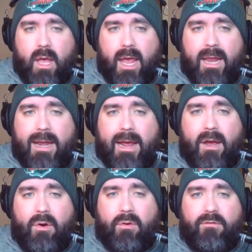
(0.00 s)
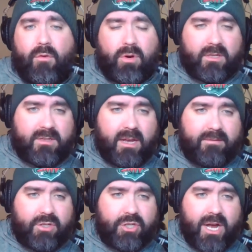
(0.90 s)
And now
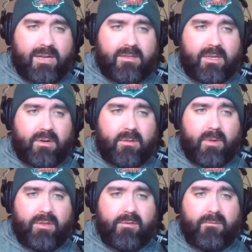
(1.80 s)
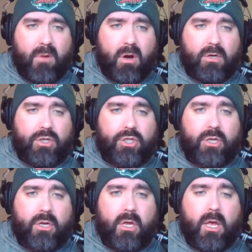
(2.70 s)
47 shots here in the month of March
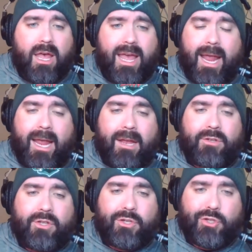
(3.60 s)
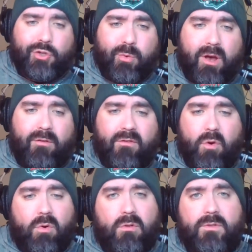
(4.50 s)
and 12
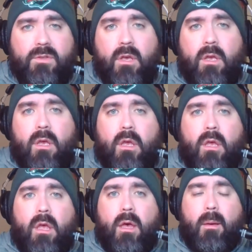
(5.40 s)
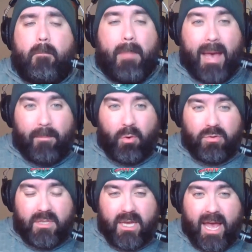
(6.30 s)
goals. Matt
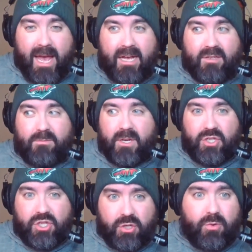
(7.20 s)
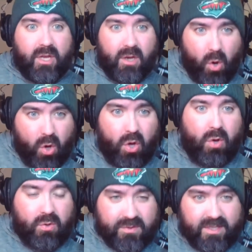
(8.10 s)
Boldy has been shooting
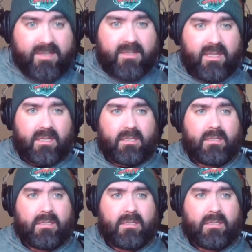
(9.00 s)
all season.